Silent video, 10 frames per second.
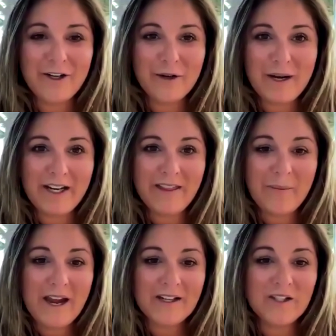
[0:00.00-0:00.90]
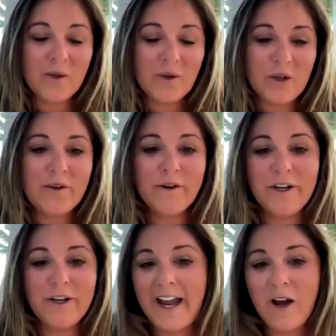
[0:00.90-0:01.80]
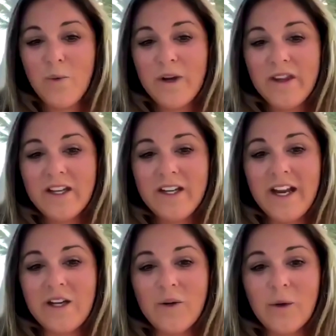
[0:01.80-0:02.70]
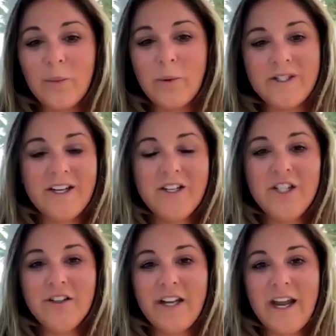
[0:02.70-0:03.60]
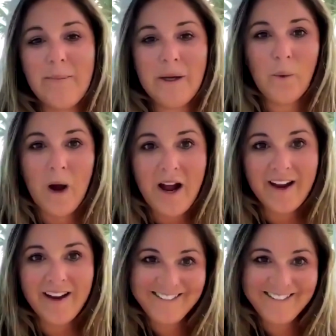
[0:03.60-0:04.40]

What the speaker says: your money in the bank. So look for an account with an annual percentage yield, APY.